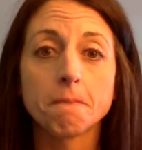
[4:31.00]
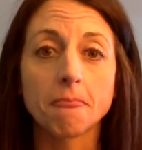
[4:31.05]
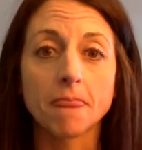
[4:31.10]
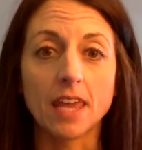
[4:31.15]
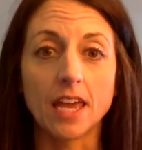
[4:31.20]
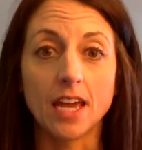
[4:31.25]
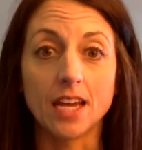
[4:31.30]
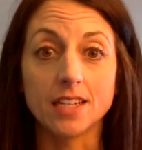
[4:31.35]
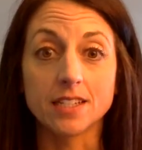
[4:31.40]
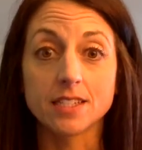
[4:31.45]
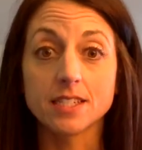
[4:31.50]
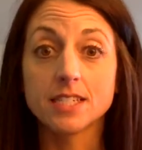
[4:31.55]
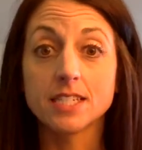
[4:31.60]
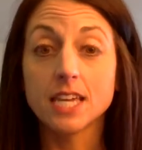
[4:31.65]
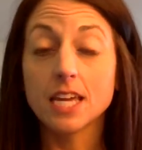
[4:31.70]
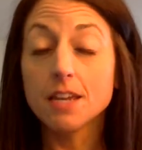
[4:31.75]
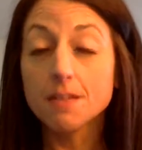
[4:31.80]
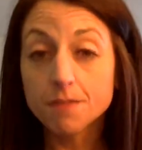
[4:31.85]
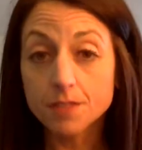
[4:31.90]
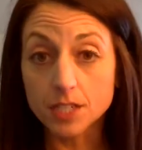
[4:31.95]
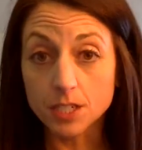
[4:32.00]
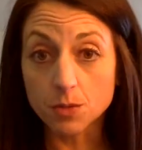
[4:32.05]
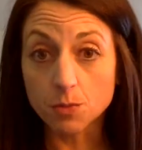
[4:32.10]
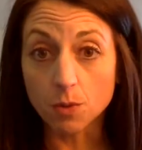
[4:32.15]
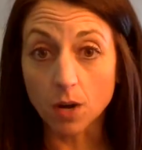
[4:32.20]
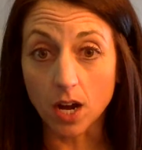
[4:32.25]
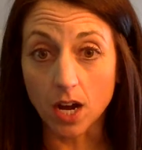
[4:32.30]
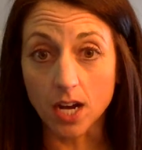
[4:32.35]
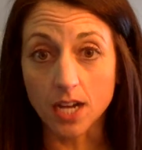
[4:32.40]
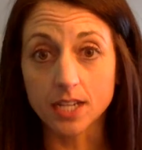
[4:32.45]
and
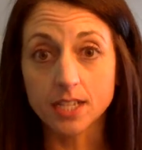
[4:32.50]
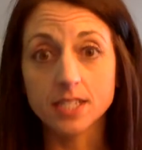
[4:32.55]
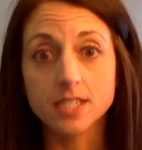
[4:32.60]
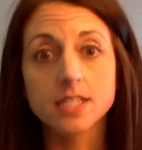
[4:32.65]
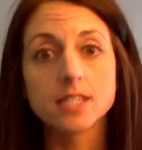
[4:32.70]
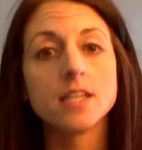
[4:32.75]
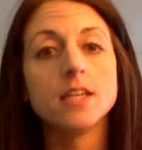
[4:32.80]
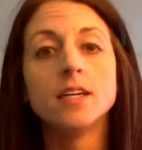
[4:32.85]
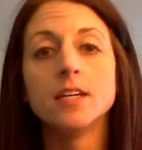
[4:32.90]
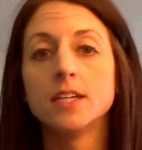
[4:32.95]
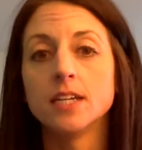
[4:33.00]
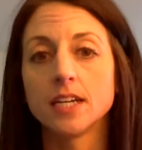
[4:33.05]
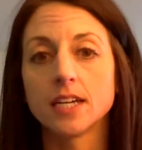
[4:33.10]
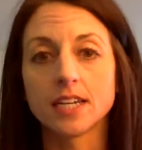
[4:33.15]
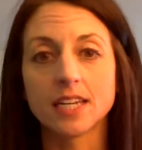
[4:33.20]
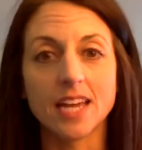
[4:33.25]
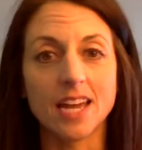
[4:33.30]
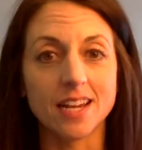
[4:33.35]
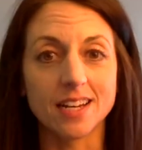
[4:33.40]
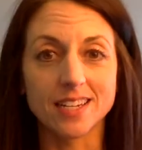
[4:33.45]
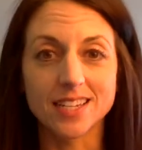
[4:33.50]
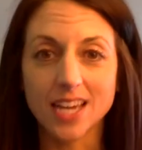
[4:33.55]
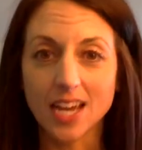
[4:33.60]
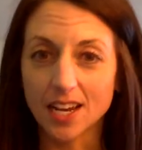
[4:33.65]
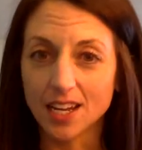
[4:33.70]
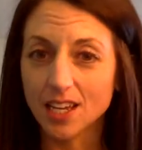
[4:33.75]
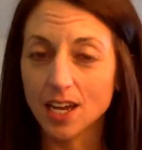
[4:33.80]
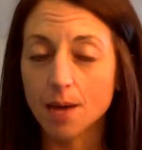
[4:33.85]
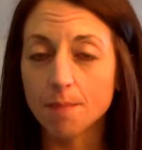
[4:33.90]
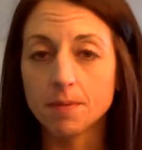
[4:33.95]
safety-wise, again,
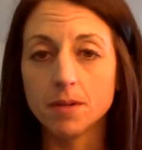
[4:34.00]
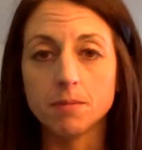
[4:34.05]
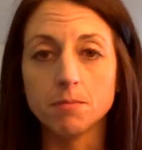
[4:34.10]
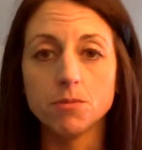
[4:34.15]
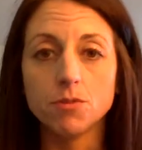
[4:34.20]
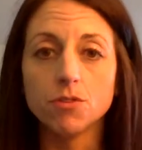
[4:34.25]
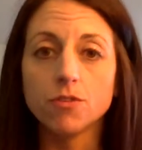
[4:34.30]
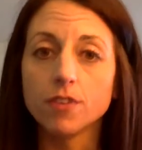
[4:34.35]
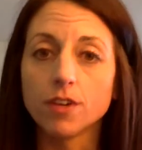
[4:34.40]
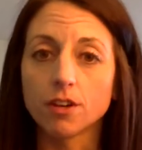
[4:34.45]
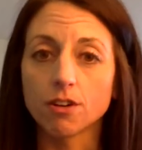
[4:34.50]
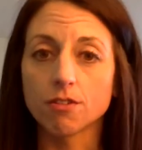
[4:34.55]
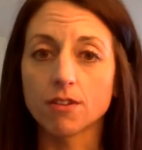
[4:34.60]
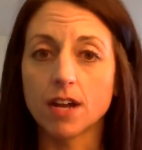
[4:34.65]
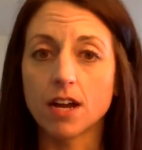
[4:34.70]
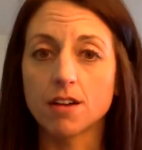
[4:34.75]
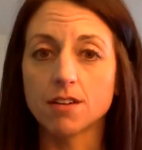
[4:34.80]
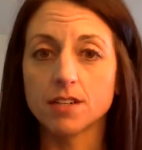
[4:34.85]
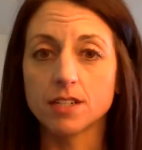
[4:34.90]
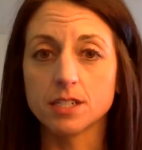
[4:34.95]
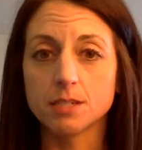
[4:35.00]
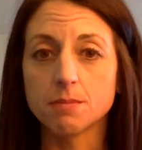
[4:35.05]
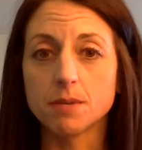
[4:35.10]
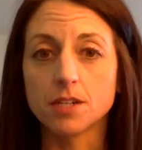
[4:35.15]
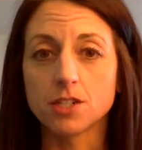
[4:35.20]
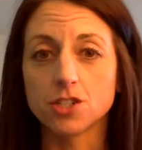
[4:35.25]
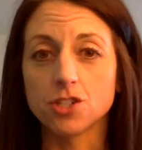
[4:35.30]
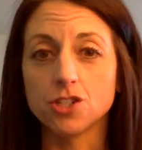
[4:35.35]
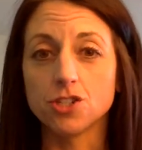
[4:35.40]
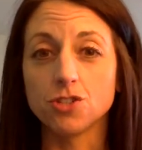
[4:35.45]
getting up and moving around as
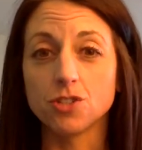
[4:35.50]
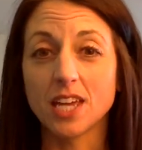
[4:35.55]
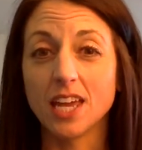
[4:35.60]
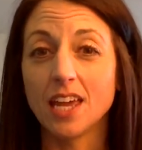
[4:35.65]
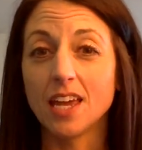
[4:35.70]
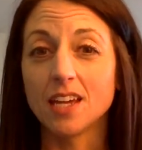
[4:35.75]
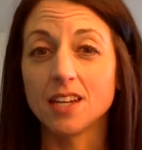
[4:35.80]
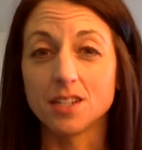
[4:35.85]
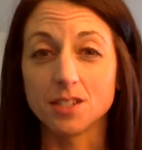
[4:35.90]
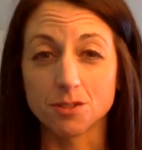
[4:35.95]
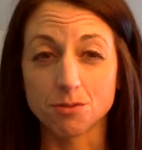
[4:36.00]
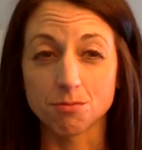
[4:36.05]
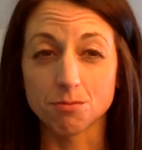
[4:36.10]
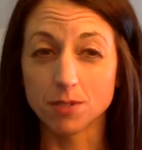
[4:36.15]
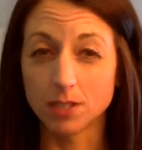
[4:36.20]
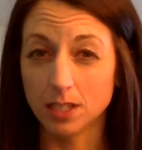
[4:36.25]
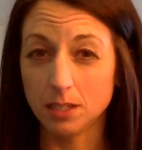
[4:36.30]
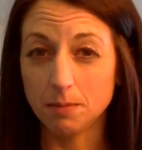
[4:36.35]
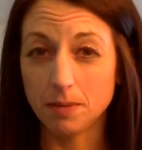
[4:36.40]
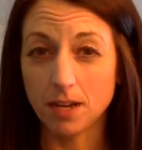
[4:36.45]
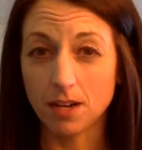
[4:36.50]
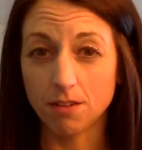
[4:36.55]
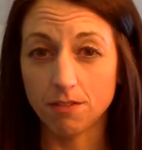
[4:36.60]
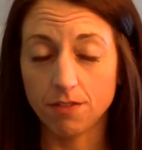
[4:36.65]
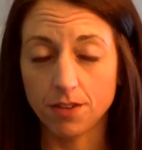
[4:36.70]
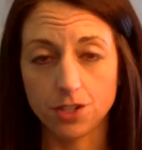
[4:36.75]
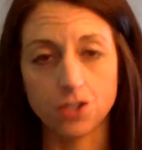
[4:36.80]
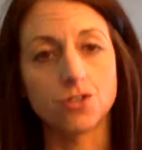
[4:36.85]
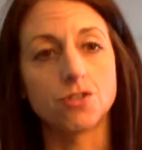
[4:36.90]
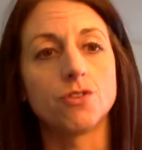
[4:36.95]
much as you can is really
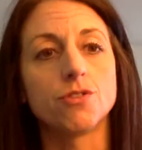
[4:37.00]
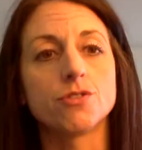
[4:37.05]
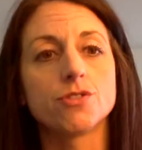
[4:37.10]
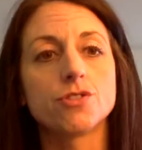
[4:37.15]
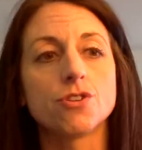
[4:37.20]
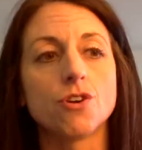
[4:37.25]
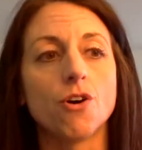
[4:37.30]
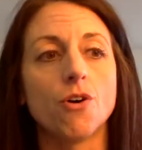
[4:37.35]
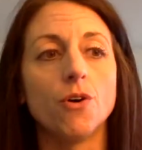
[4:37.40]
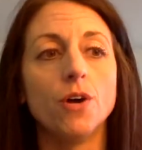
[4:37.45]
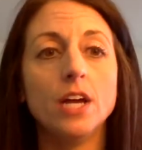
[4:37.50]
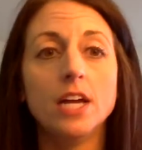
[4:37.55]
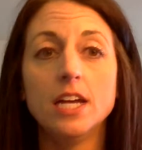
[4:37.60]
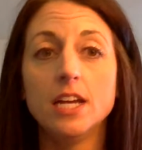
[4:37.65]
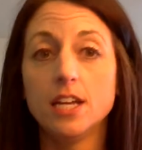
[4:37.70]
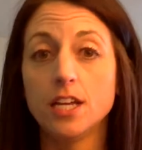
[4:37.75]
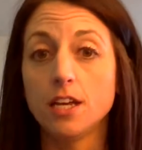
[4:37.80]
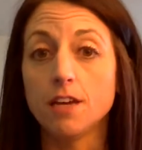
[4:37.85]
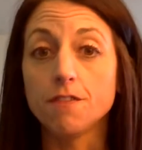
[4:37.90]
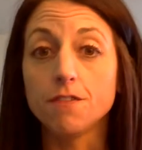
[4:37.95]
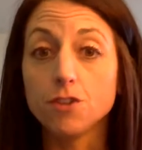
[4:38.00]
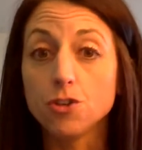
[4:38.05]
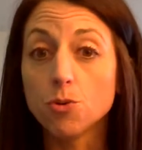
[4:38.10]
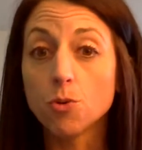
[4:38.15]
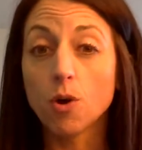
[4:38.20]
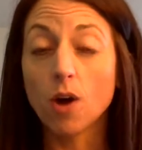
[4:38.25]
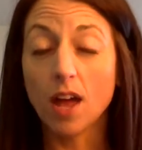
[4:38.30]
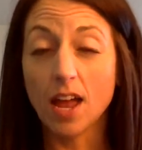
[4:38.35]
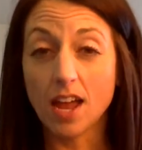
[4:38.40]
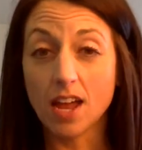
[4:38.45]
beneficial. So if
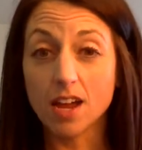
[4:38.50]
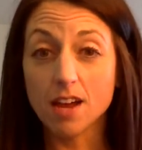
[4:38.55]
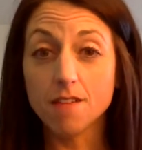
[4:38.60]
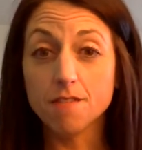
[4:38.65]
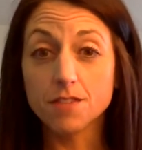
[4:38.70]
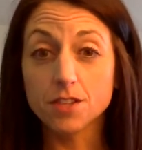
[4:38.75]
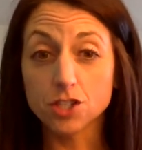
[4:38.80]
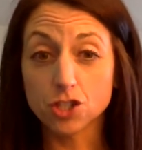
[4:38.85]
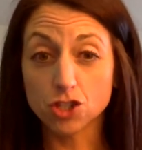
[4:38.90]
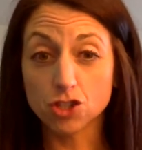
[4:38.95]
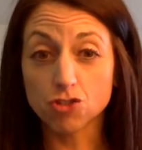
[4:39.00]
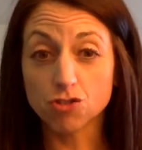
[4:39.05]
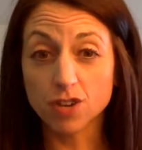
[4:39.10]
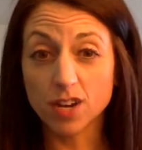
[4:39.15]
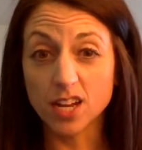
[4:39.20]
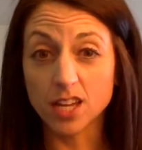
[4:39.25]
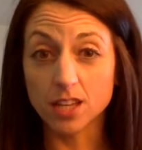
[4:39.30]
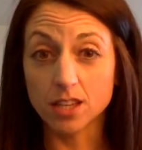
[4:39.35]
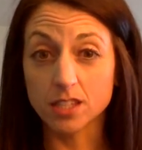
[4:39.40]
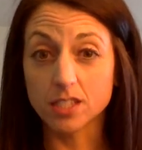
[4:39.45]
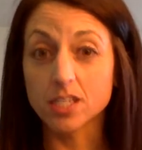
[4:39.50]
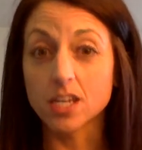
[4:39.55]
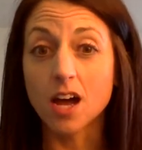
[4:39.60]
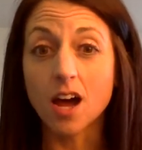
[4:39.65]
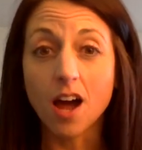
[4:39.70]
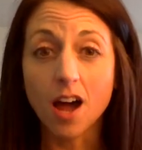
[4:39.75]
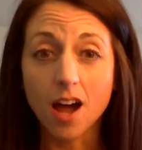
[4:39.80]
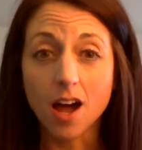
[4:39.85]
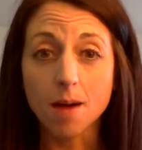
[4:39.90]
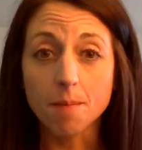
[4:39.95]
you have the strength to
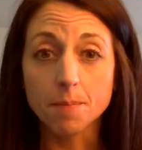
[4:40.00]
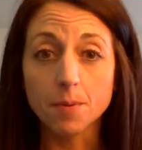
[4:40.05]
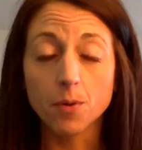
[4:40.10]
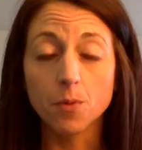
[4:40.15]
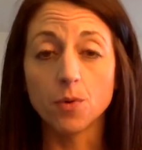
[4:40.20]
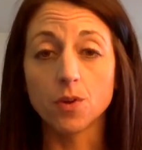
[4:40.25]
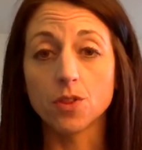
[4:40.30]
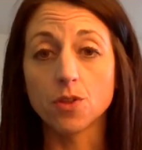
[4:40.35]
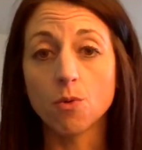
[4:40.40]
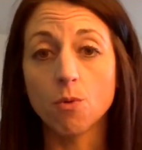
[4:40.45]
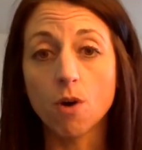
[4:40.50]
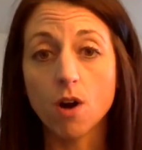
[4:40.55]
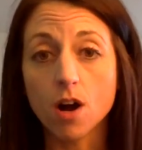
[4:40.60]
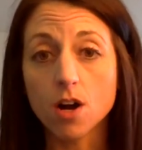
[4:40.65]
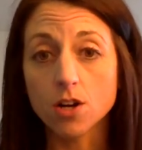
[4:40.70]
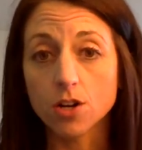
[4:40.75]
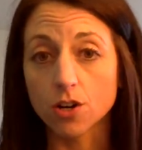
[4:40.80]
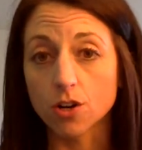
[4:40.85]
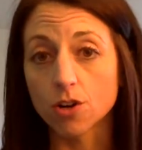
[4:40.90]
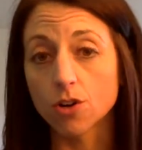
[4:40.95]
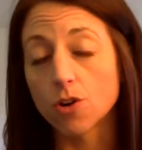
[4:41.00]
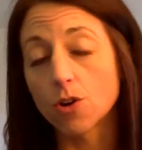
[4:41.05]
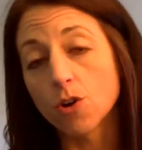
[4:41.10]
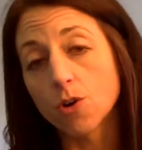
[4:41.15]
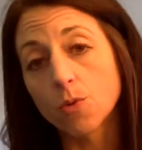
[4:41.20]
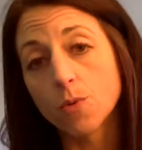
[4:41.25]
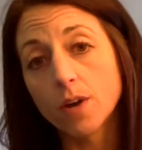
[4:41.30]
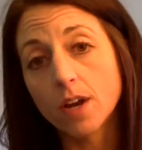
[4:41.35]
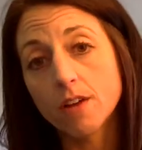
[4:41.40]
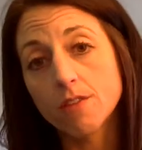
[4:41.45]
hop with a walker
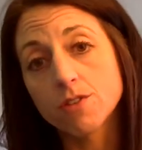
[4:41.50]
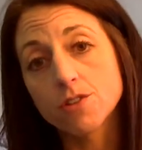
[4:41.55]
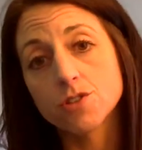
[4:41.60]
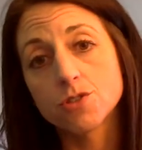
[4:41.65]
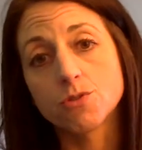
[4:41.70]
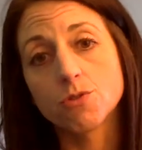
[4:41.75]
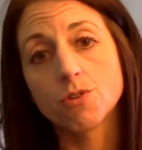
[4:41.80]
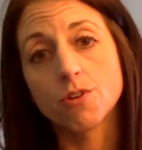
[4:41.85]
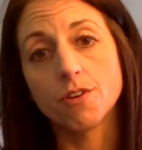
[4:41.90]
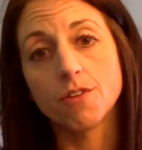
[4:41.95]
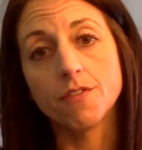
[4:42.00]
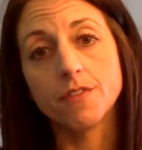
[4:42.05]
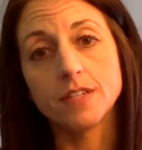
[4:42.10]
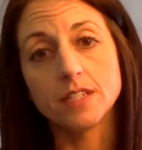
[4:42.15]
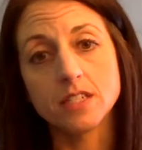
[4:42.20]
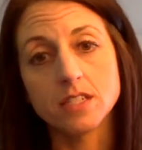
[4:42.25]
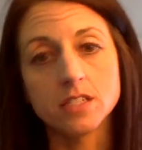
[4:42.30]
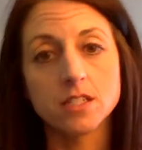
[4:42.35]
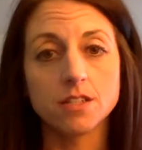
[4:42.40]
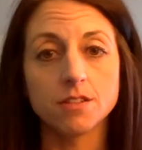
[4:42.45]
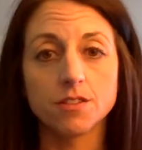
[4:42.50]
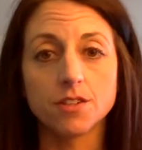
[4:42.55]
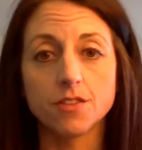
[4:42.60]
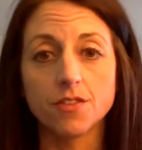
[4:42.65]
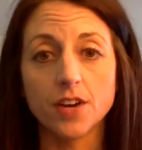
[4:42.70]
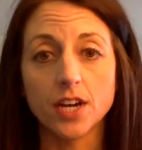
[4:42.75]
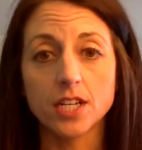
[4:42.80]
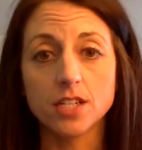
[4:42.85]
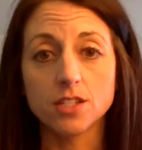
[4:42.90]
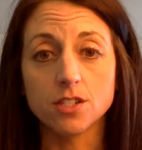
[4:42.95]
or whatever sort of assistive
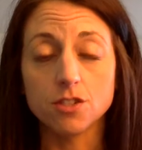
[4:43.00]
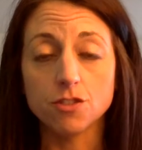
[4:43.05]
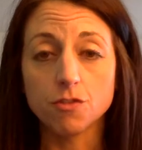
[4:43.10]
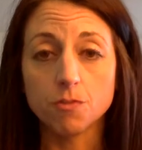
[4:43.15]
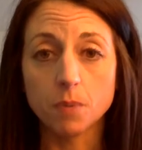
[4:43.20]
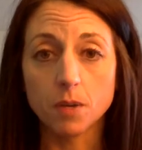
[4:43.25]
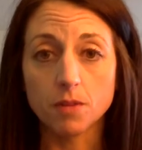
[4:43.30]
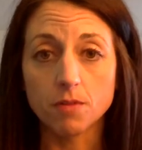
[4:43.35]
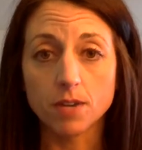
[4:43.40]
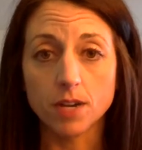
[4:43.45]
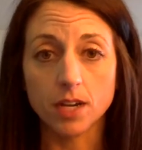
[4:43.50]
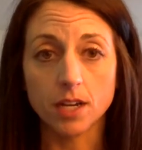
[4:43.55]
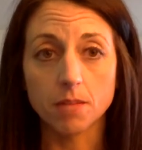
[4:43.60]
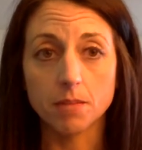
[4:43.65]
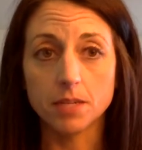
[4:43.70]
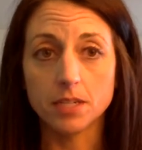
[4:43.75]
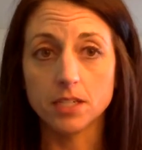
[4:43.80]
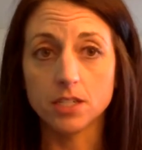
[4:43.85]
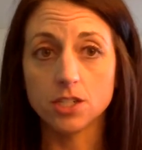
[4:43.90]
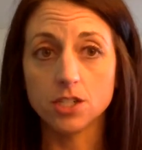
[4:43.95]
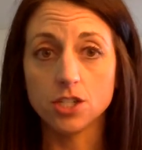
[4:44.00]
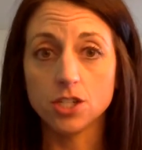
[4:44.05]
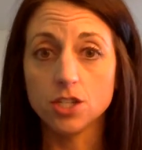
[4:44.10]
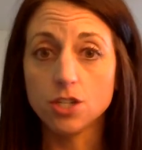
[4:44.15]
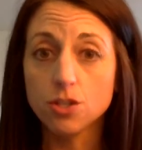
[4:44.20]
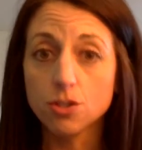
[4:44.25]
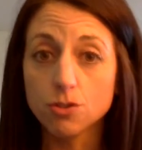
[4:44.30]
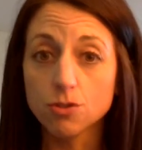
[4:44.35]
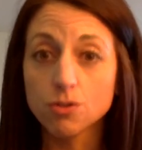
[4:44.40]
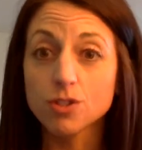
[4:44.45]
device you've been recommended to
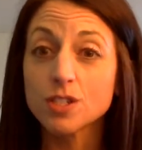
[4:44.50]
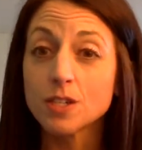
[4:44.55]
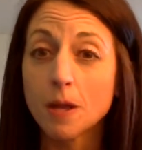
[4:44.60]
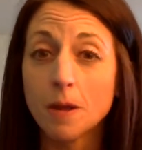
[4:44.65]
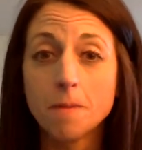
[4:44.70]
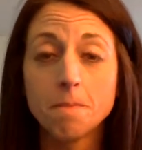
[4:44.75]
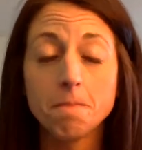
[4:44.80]
use,